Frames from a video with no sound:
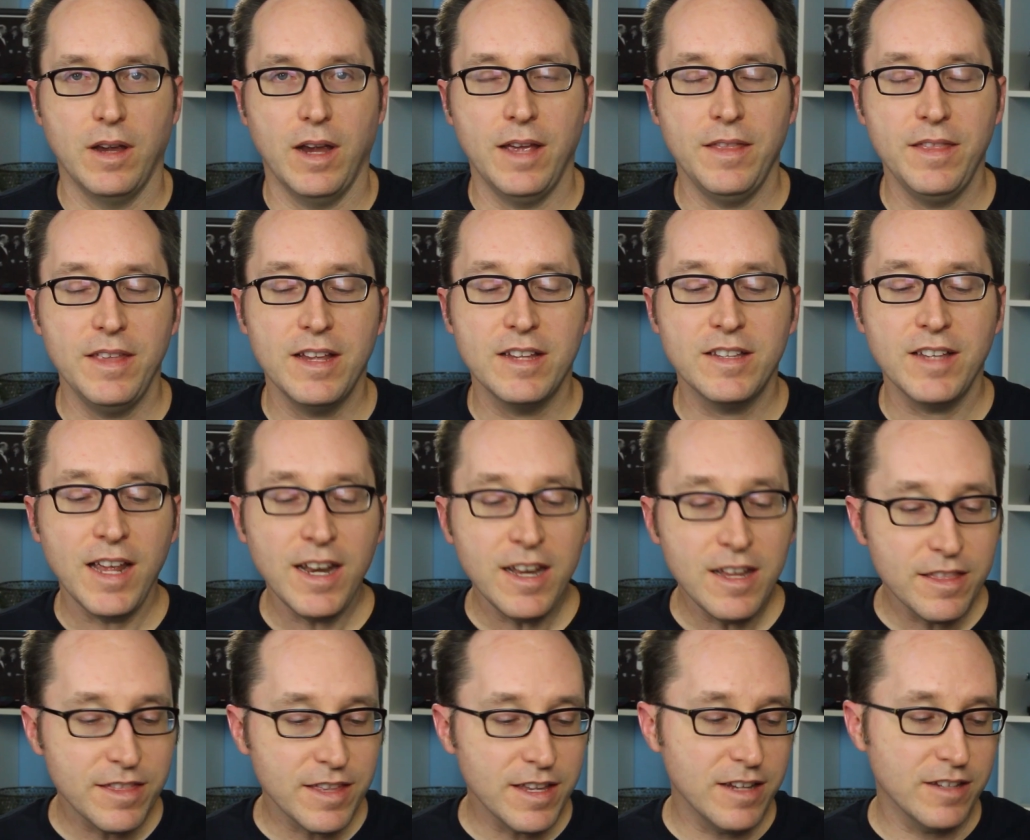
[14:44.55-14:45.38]
And the
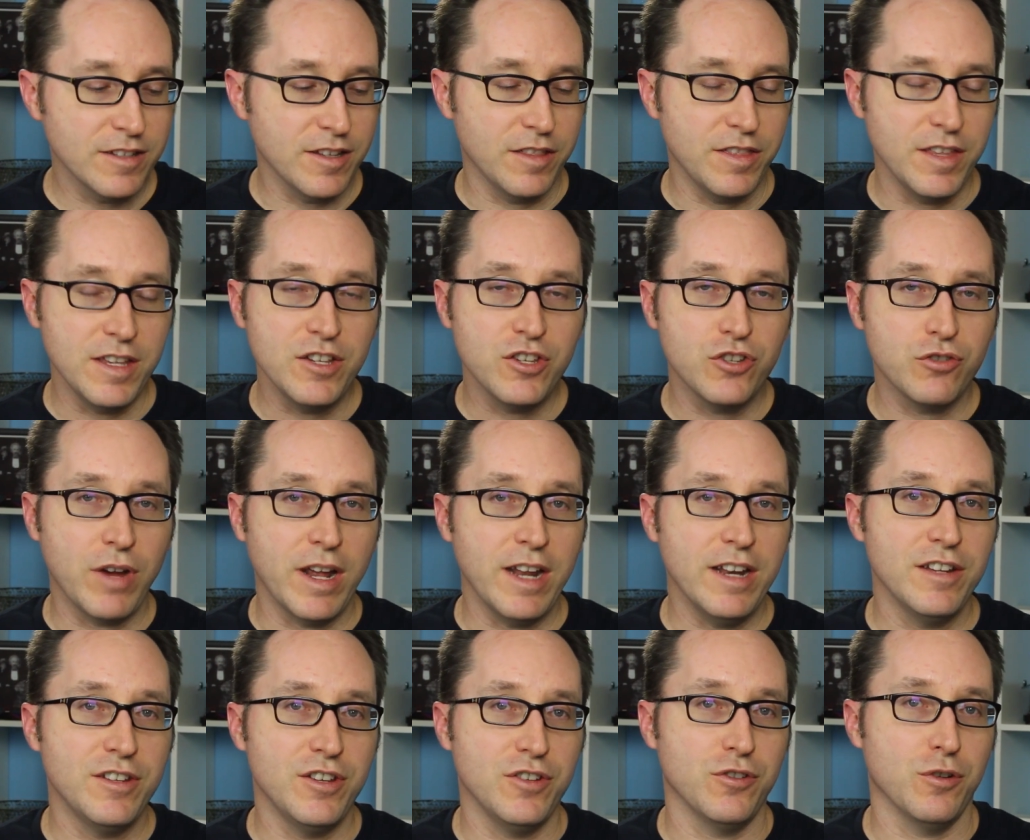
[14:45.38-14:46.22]
exciting thing is that these
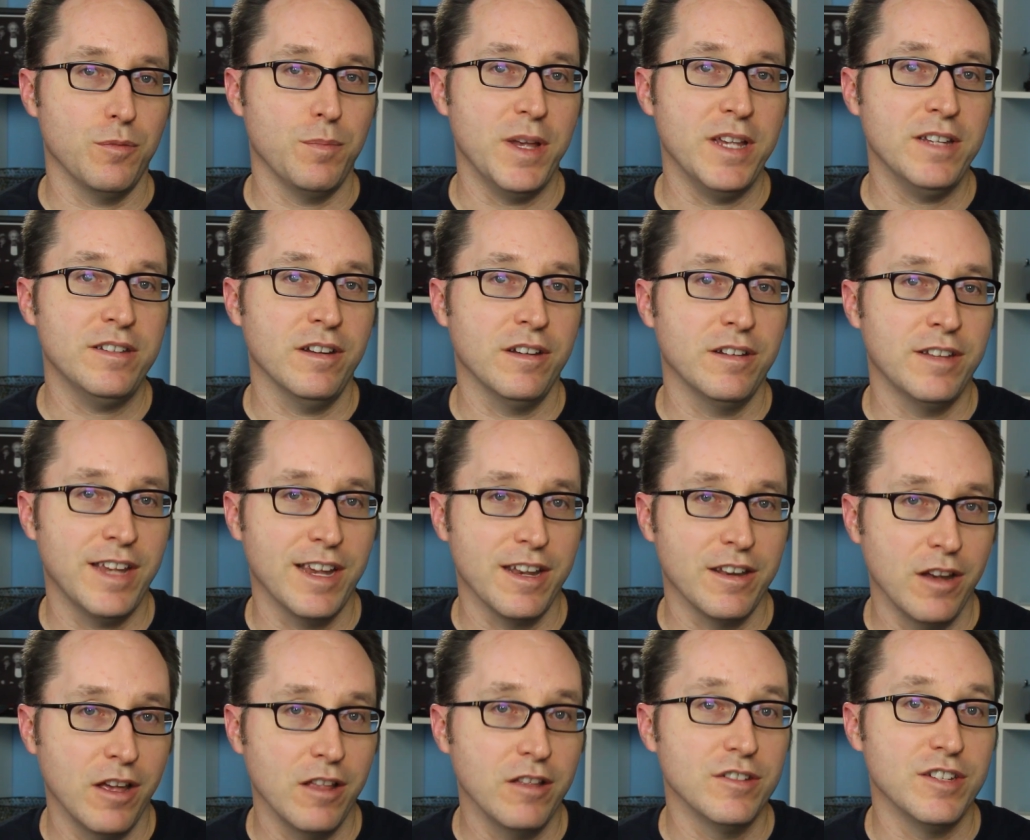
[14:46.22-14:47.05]
strategies are based on
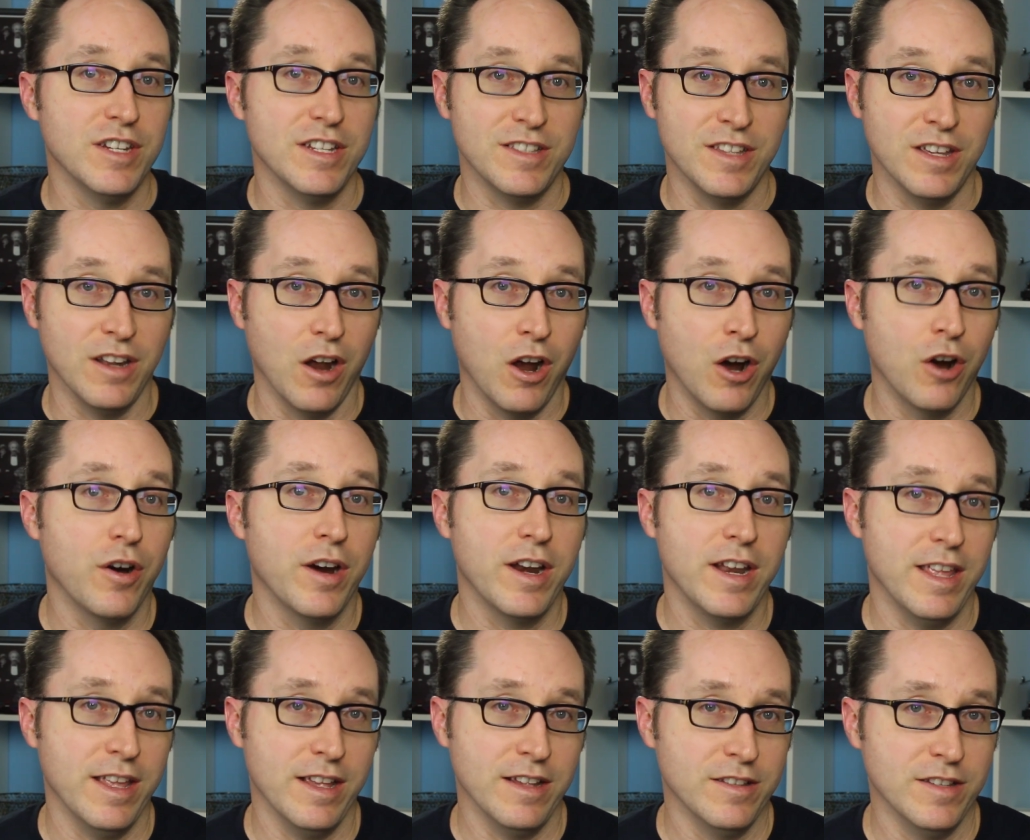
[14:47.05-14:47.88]
technologies that
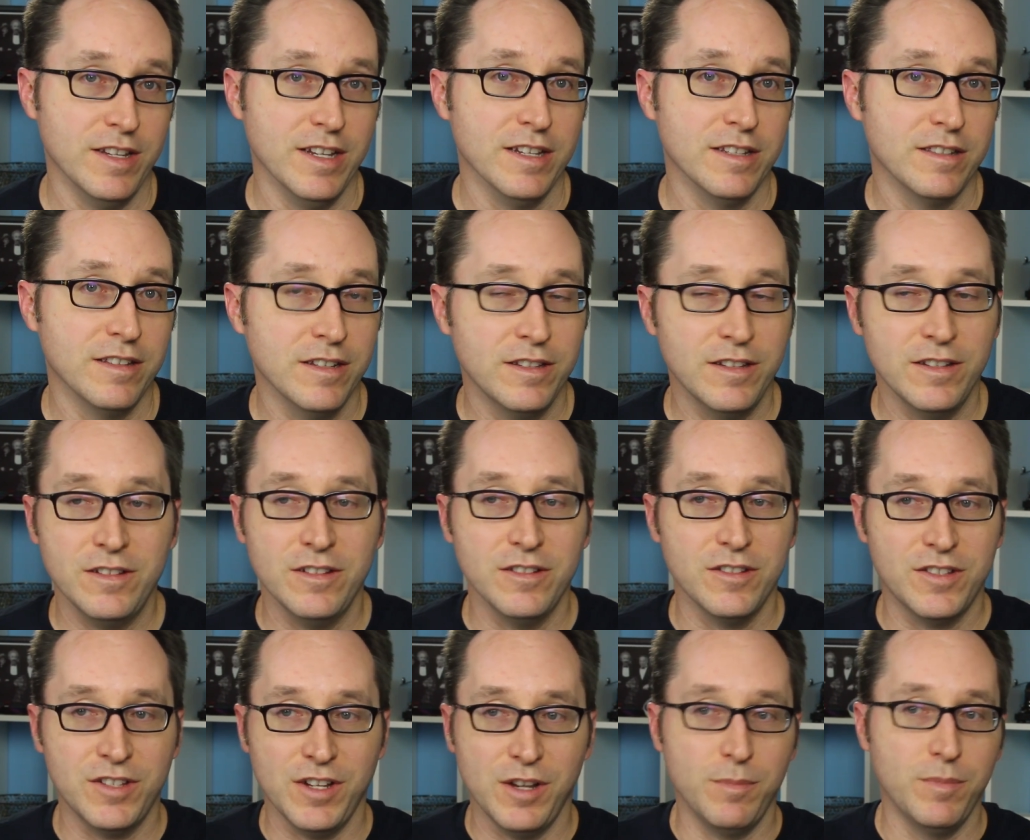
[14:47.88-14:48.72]
already exist. This
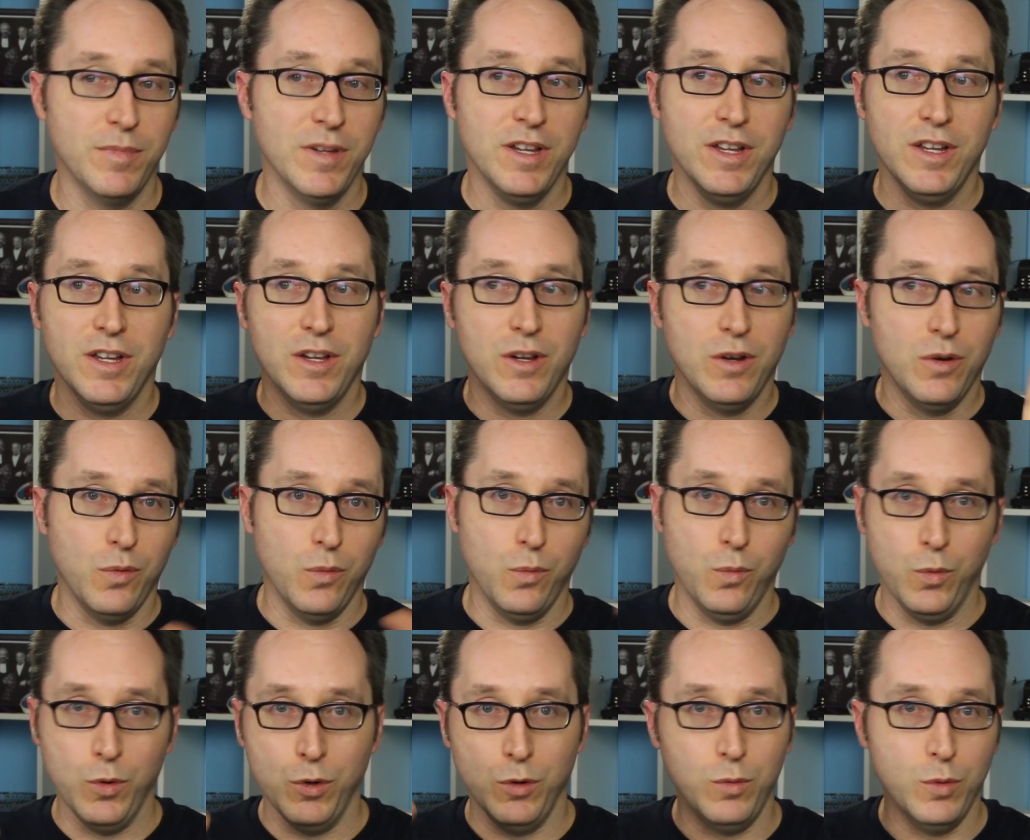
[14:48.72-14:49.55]
isn't some
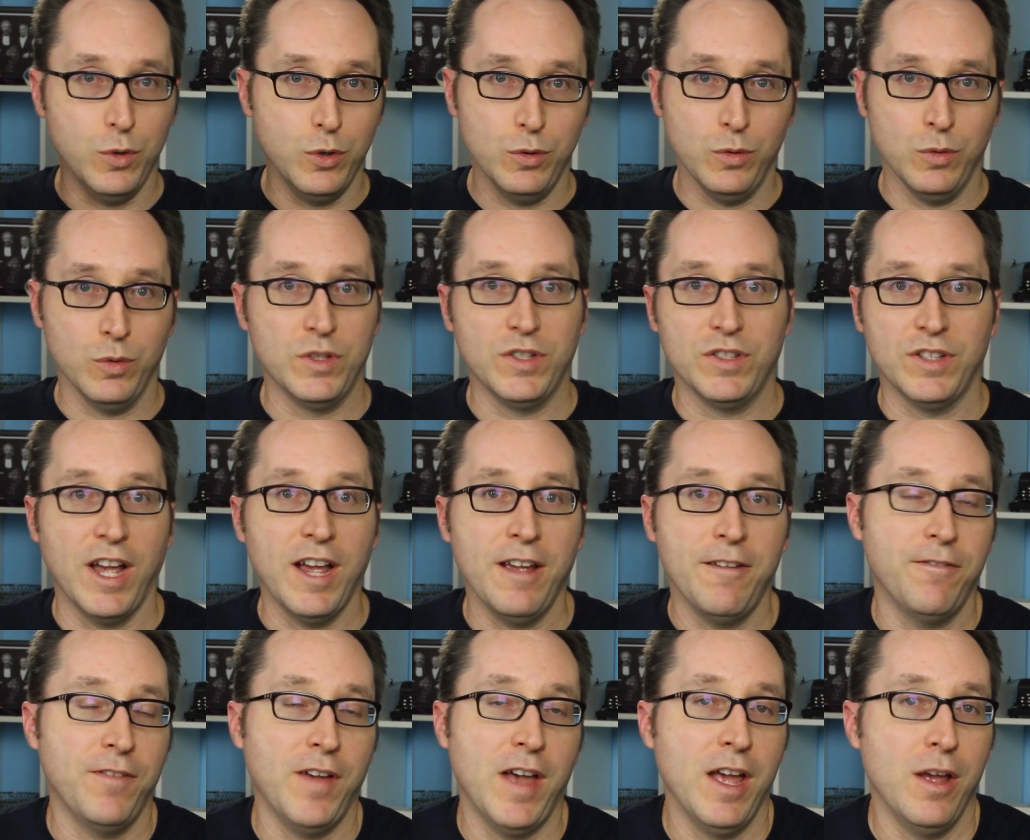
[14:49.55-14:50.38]
woo-woo
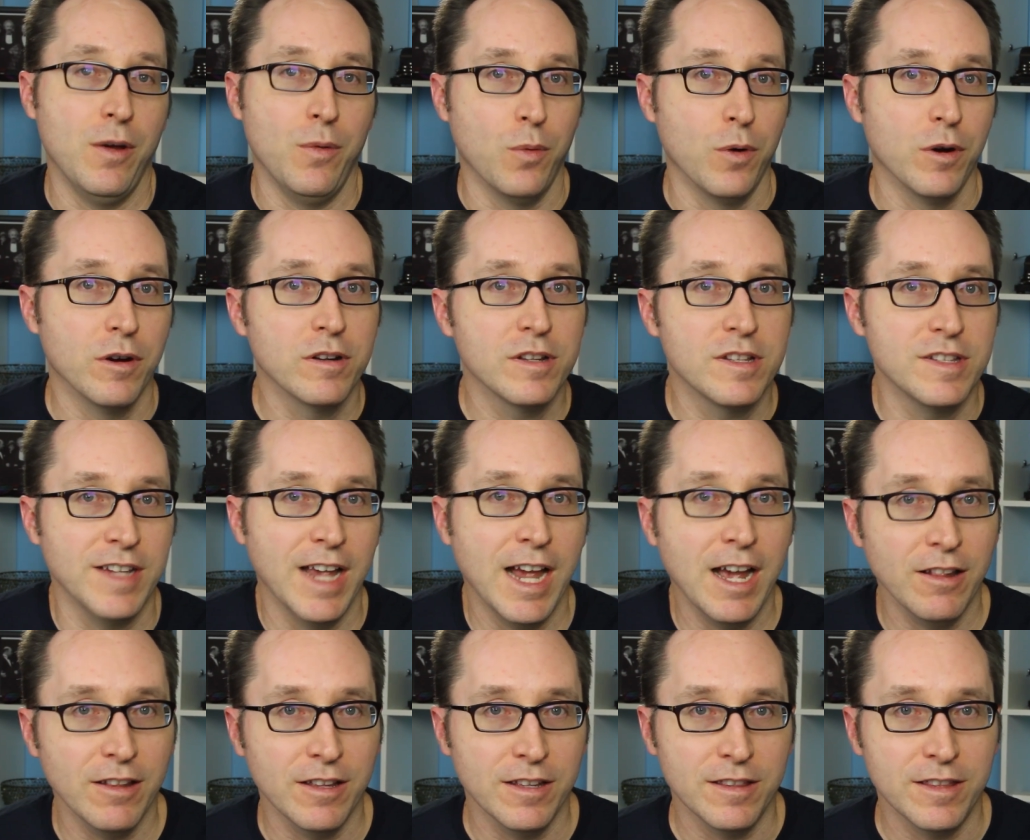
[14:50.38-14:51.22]
sci-fi word
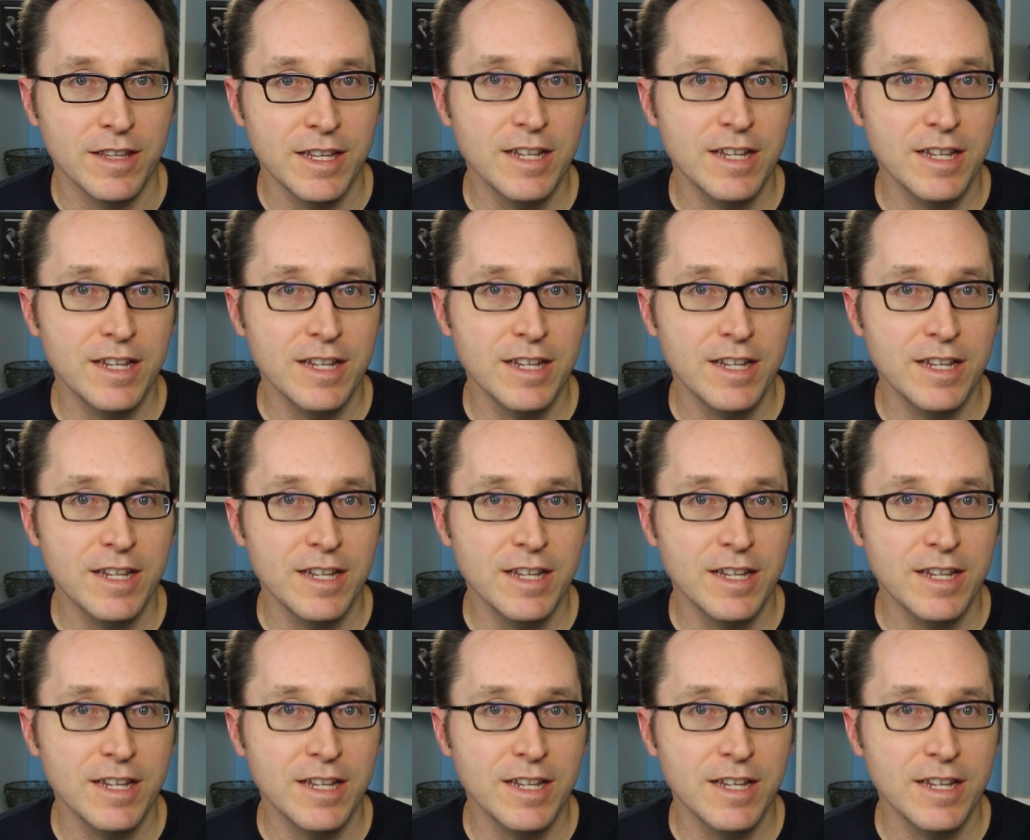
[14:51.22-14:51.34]
salad.